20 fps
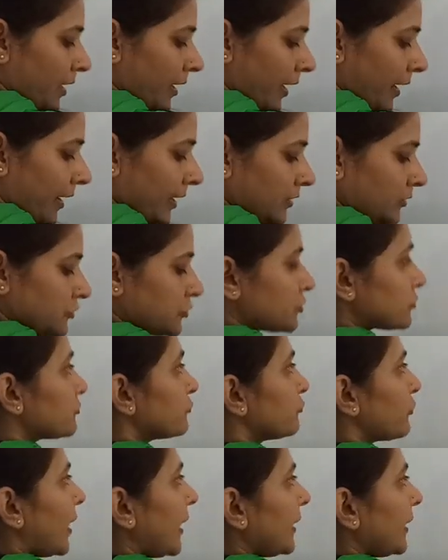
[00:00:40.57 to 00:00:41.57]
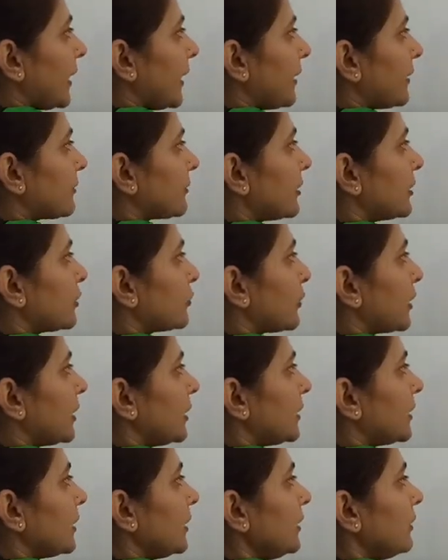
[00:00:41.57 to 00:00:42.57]
and
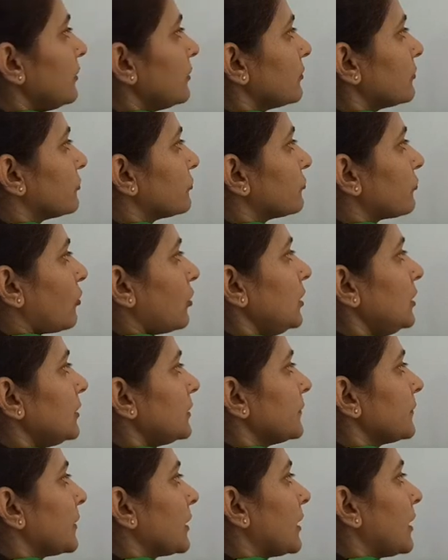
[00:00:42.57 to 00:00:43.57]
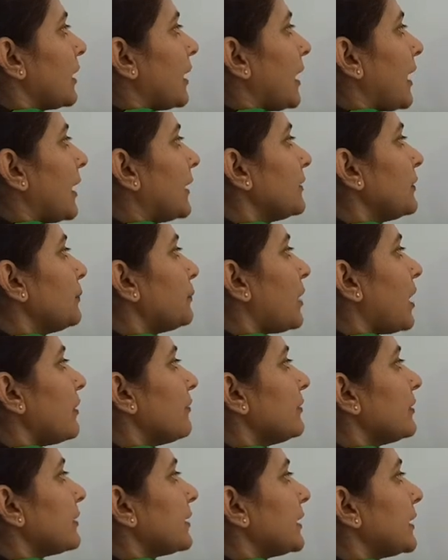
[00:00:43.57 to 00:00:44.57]
120 volt, and the
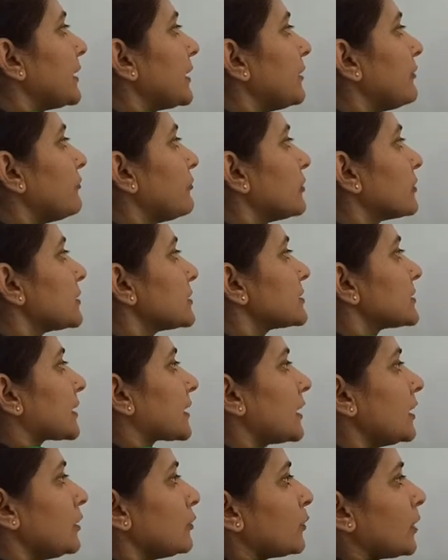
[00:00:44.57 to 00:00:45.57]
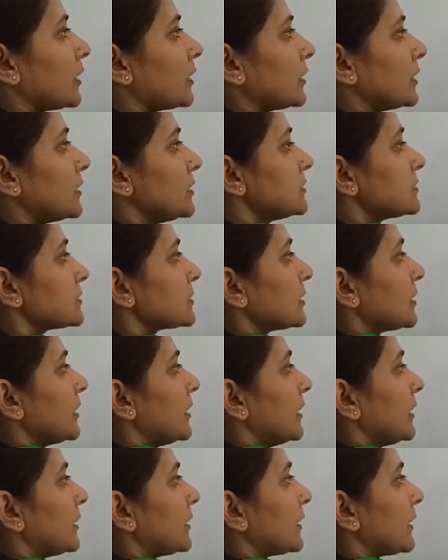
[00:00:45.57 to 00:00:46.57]
power rating for the second one is
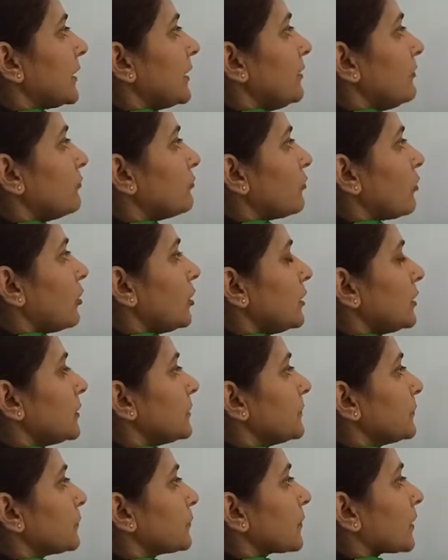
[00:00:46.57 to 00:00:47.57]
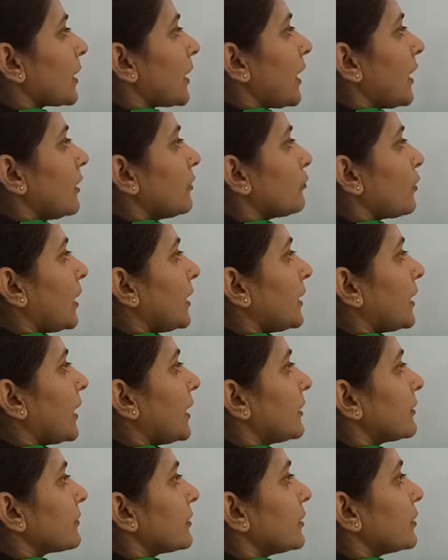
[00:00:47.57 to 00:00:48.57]
10 watt and
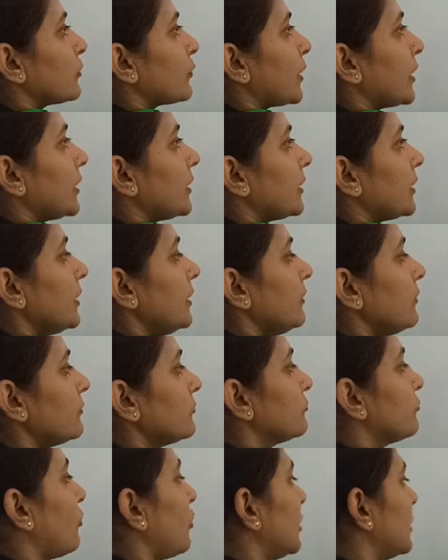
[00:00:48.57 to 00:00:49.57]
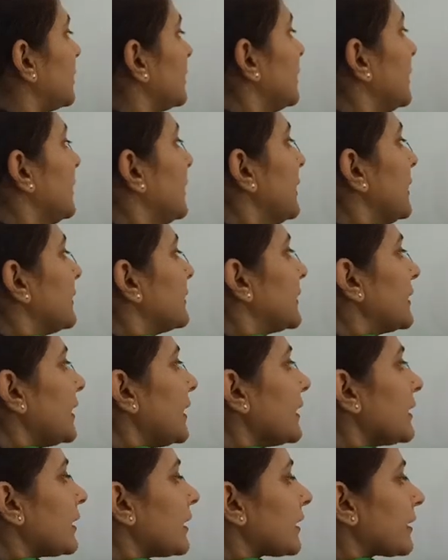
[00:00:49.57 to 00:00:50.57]
120 volt. They
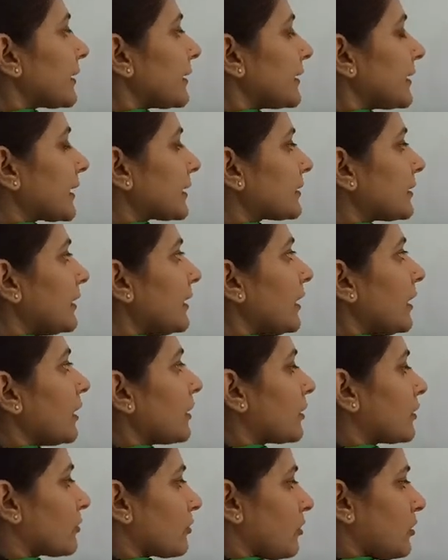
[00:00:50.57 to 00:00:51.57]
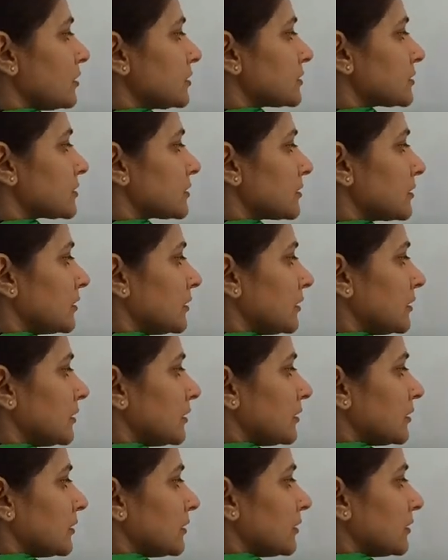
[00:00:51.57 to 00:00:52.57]
are connected across
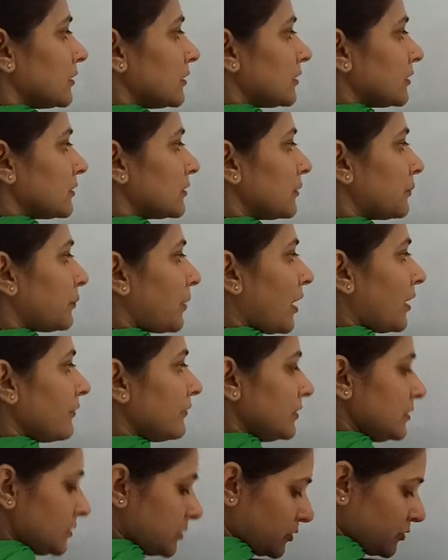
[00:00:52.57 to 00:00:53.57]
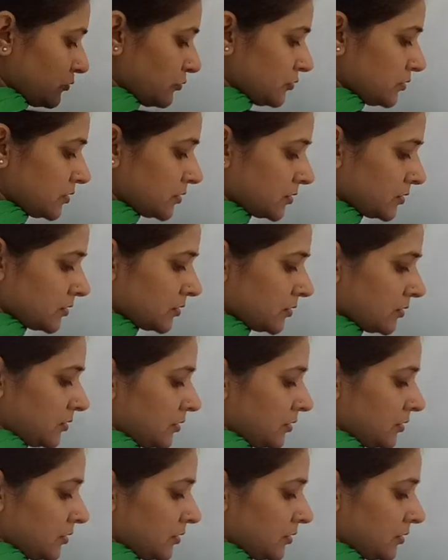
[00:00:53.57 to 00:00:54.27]
the power source